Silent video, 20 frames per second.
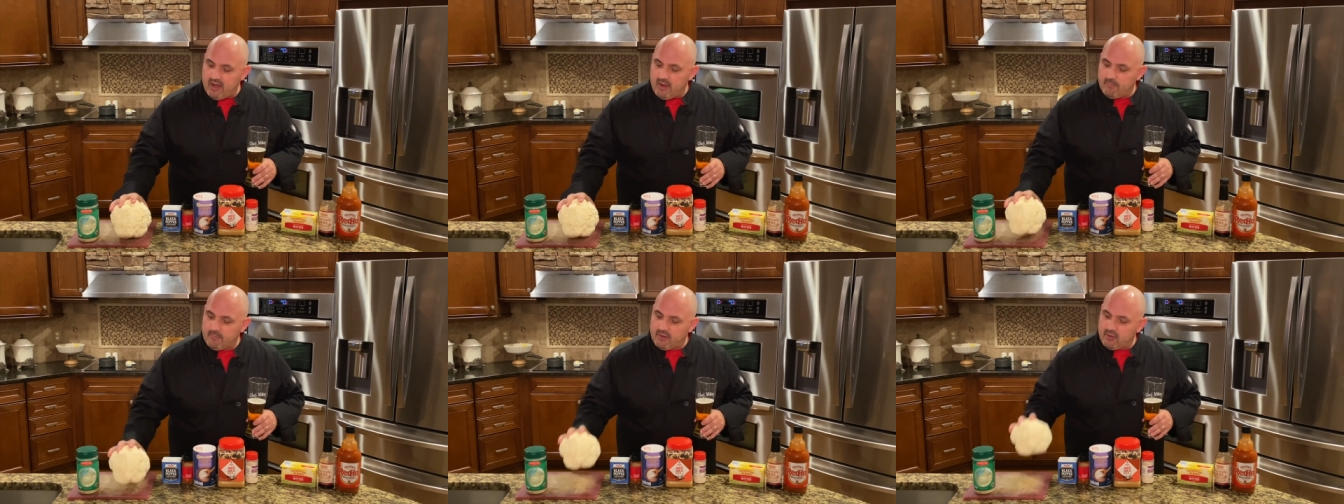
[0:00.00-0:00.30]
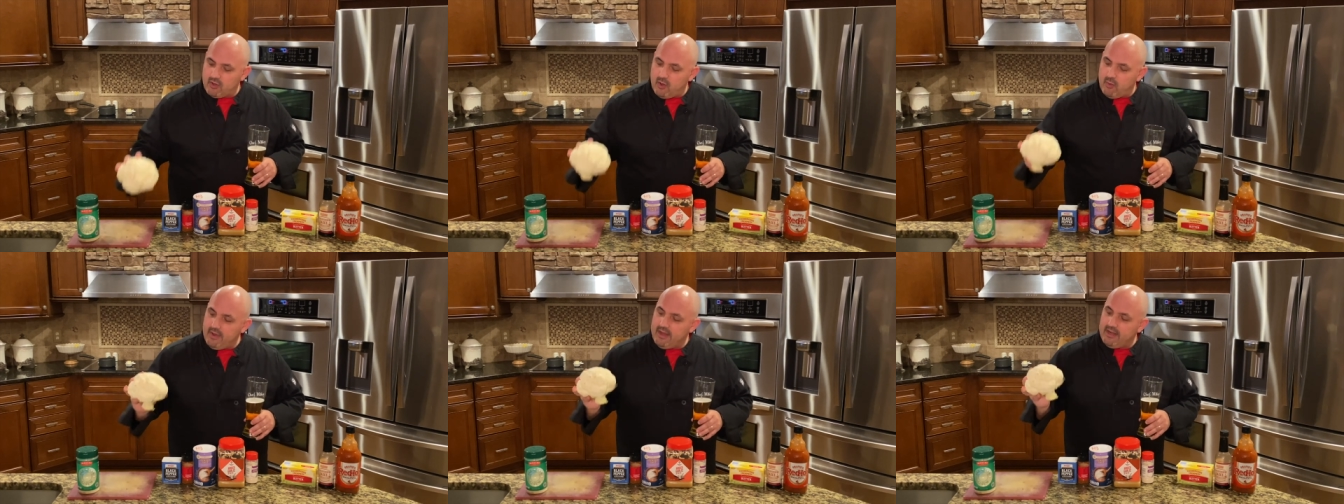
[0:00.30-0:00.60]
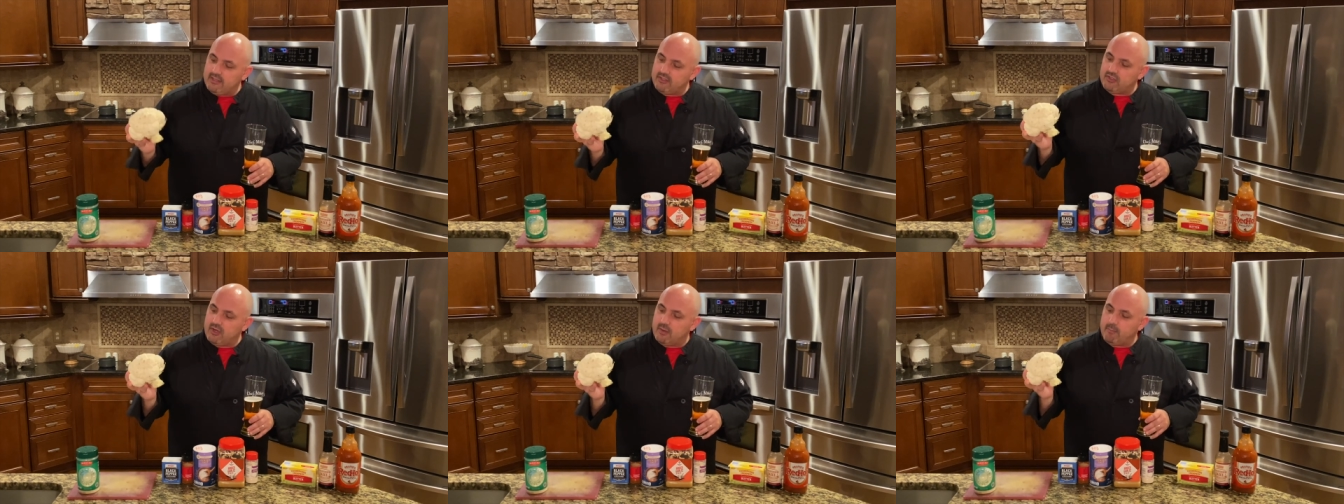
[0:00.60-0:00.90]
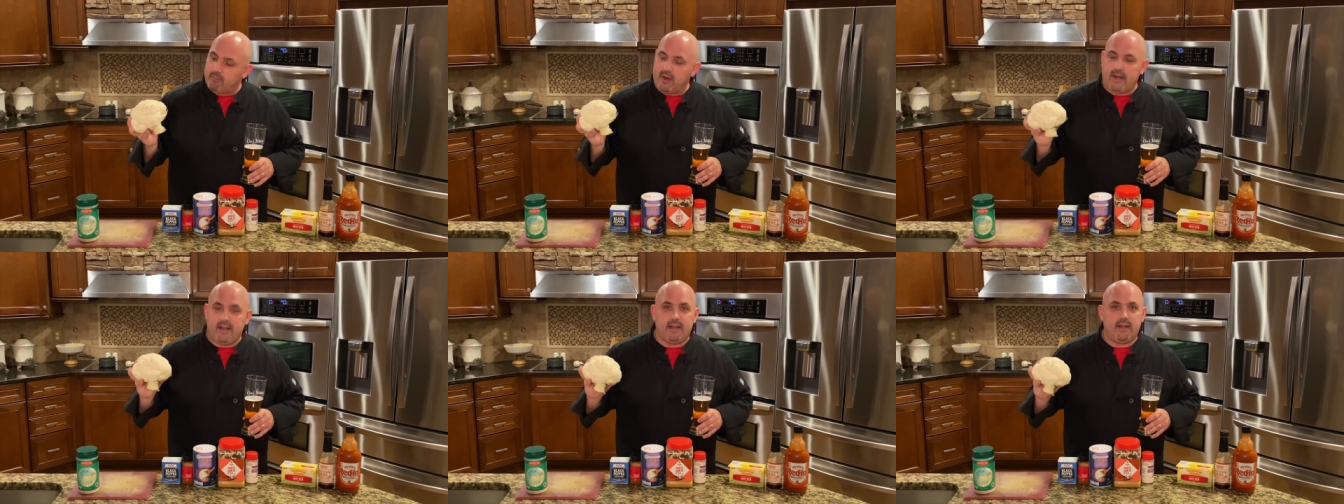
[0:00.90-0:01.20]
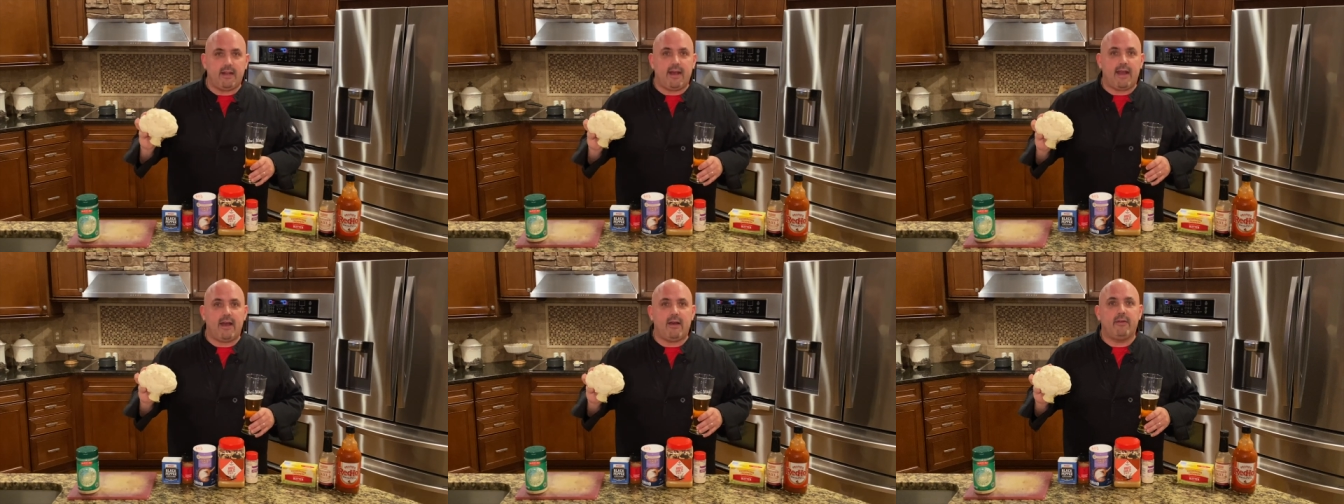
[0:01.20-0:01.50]
I'm gonna go ahead and start breaking
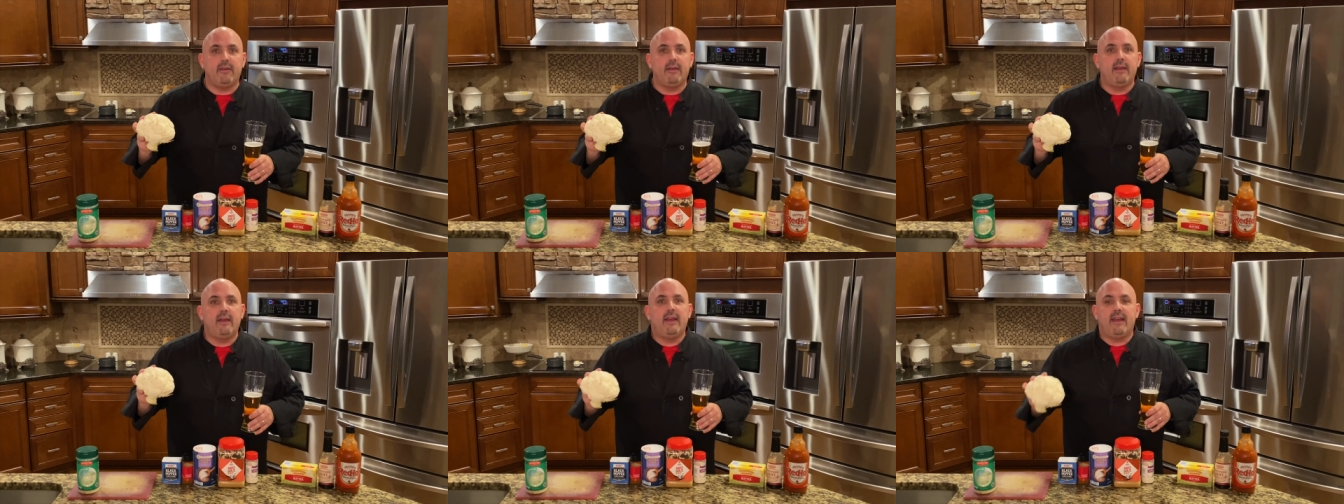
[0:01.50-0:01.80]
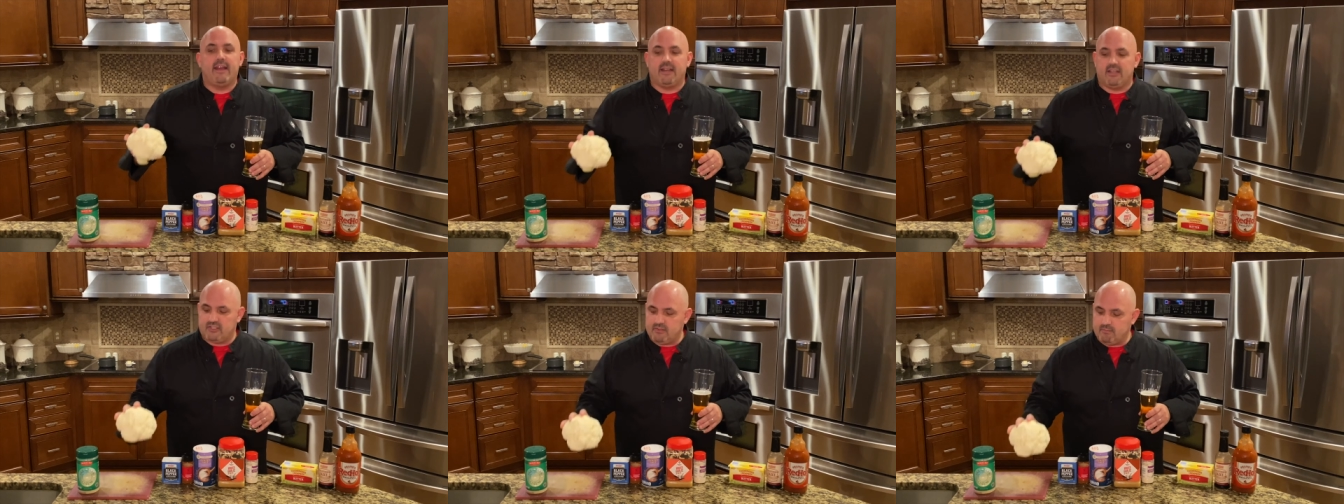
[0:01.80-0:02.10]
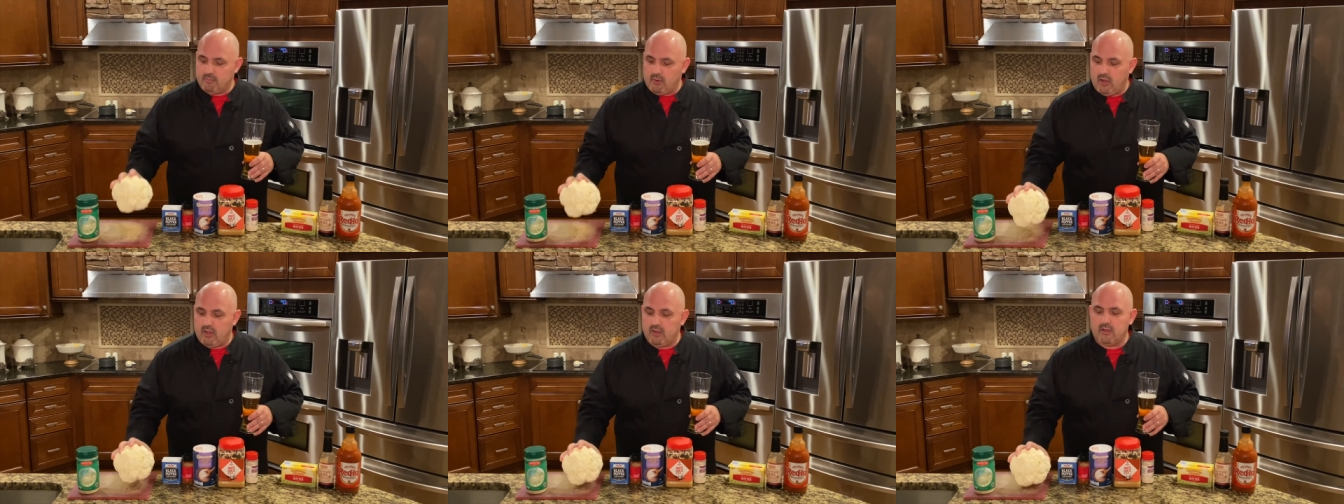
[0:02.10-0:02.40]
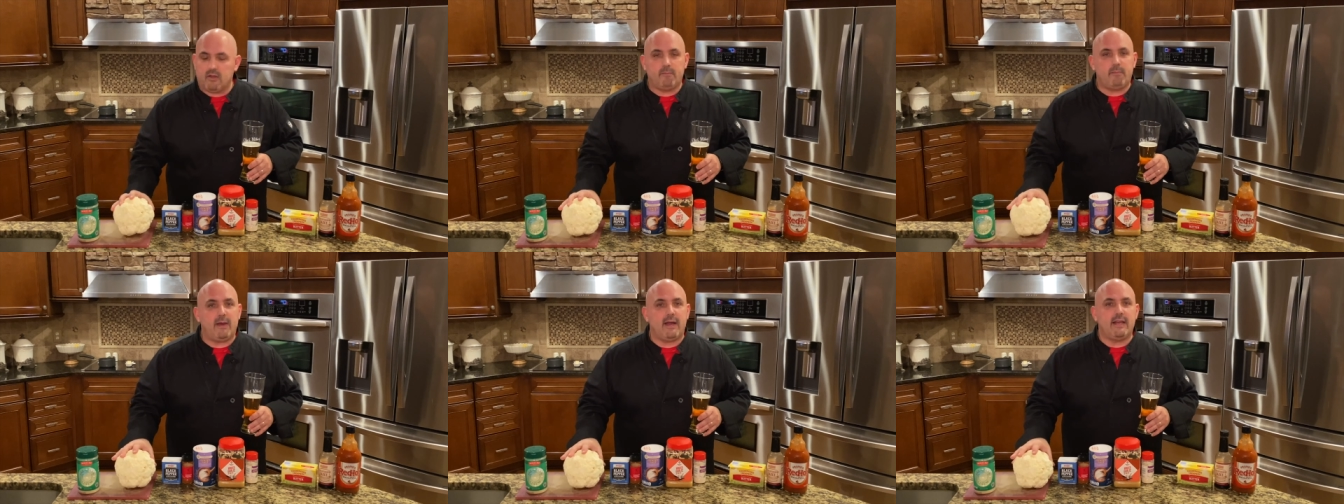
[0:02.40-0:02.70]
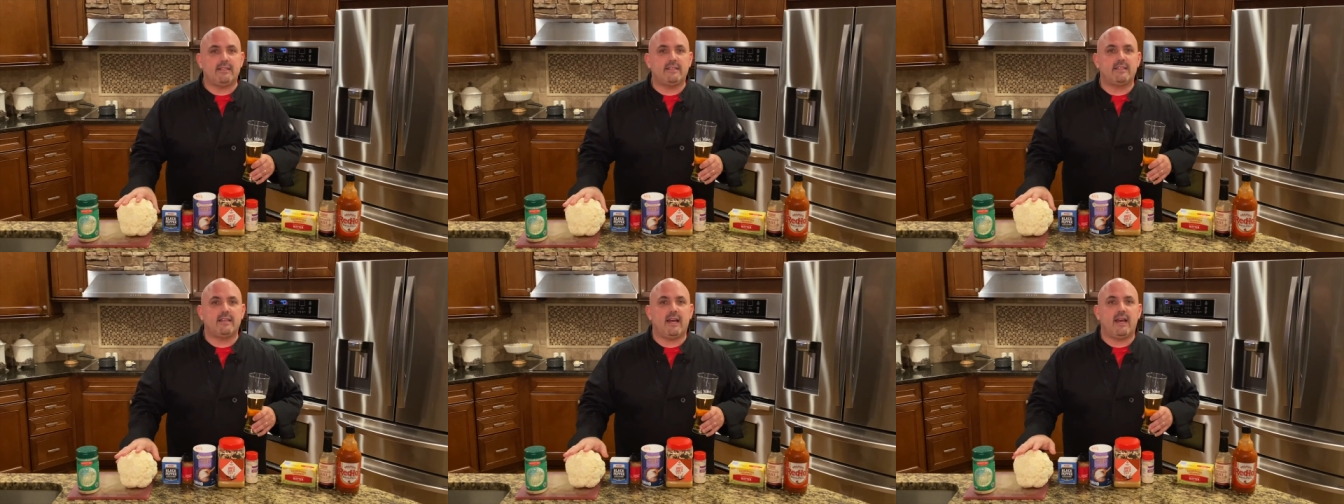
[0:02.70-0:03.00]
it out into small little
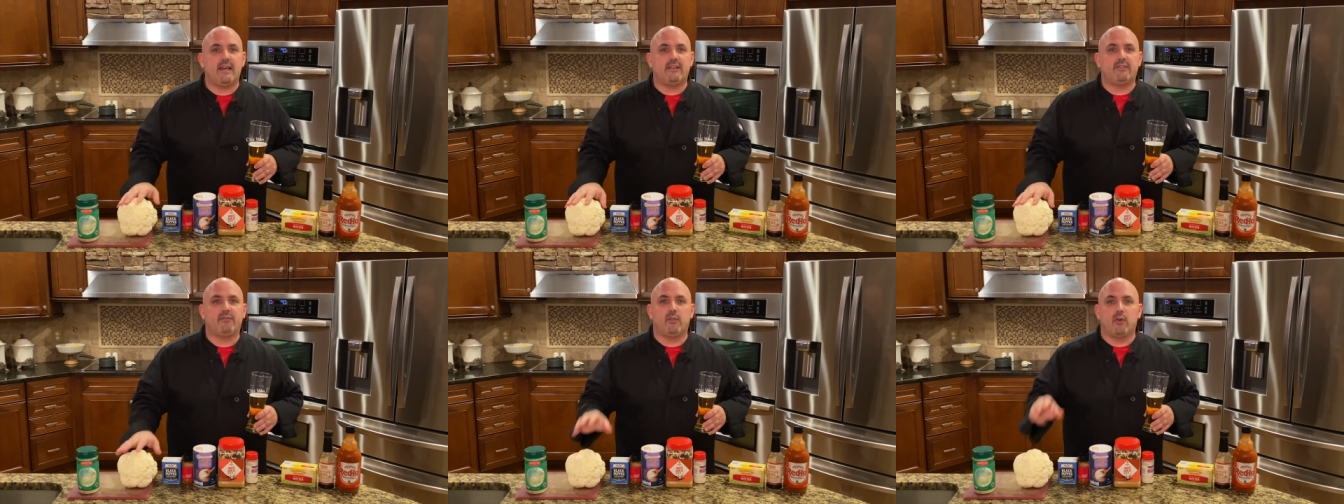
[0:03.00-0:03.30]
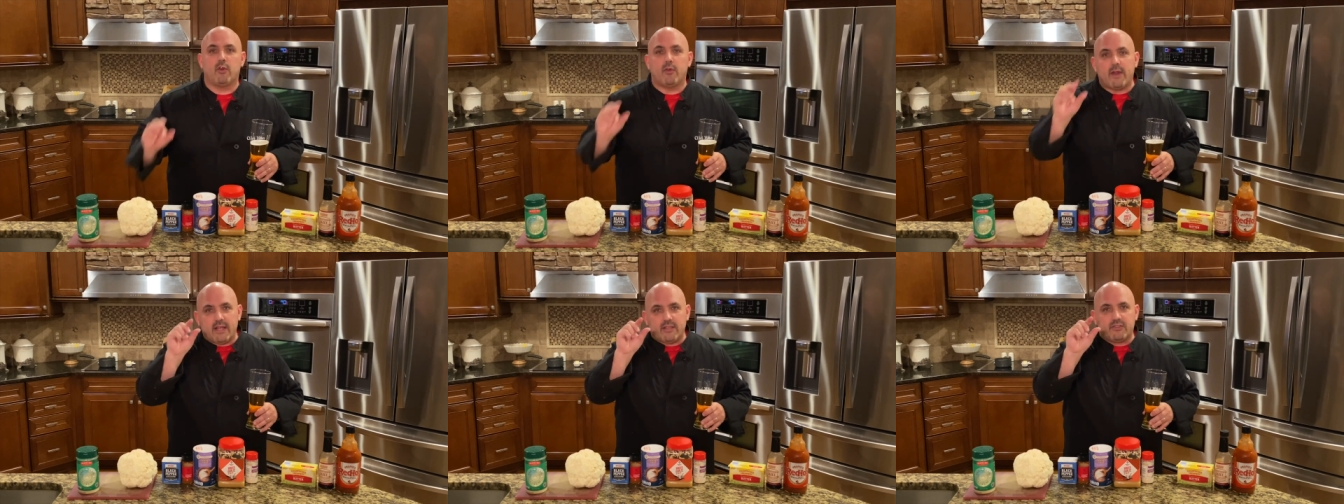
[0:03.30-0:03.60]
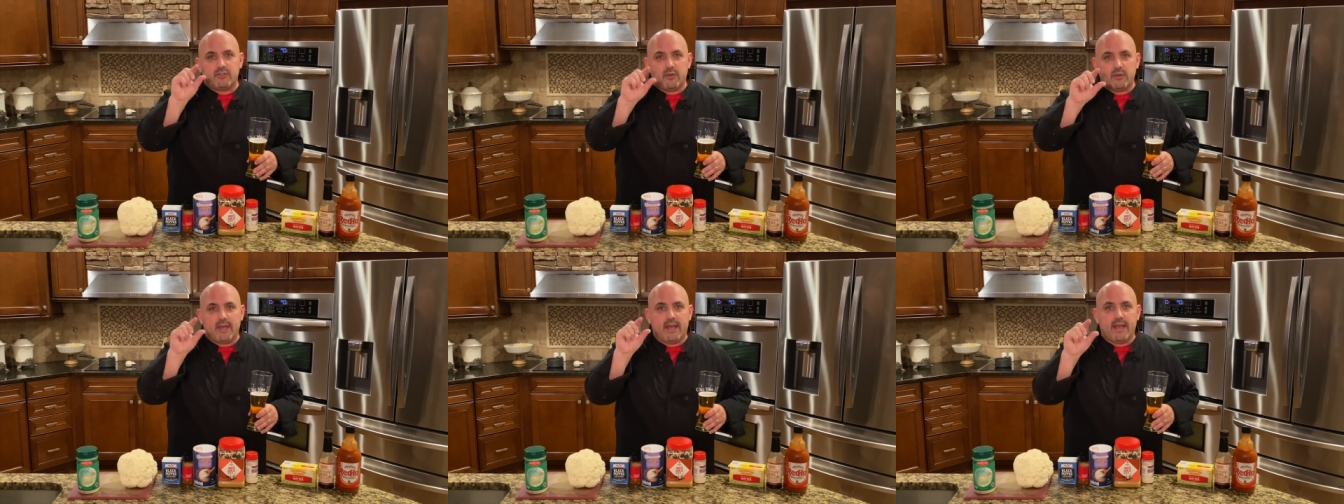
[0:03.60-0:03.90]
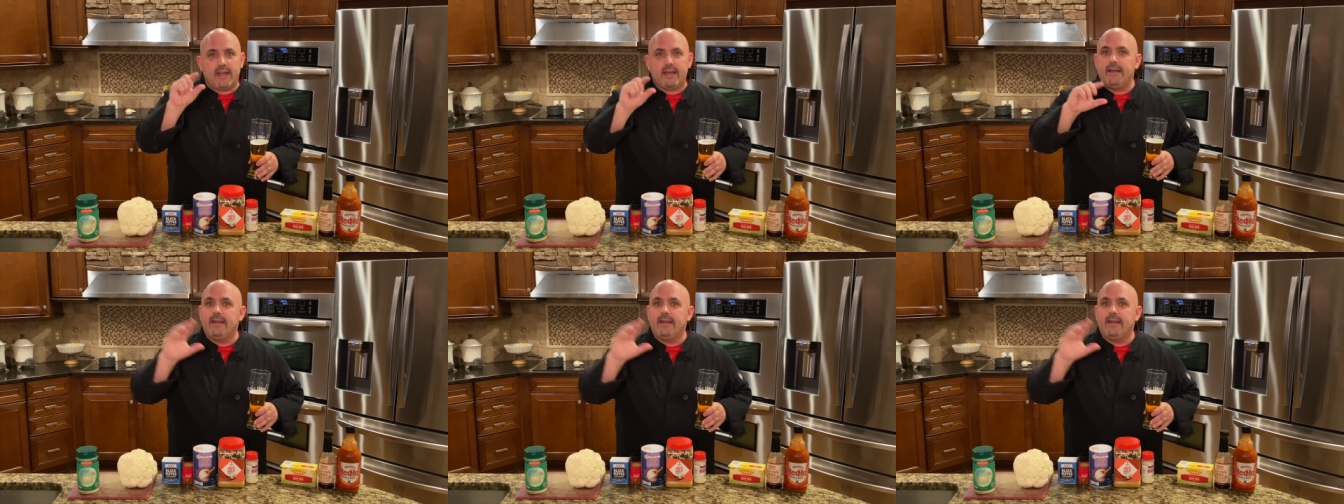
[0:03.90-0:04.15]
bite-sized florets, okay?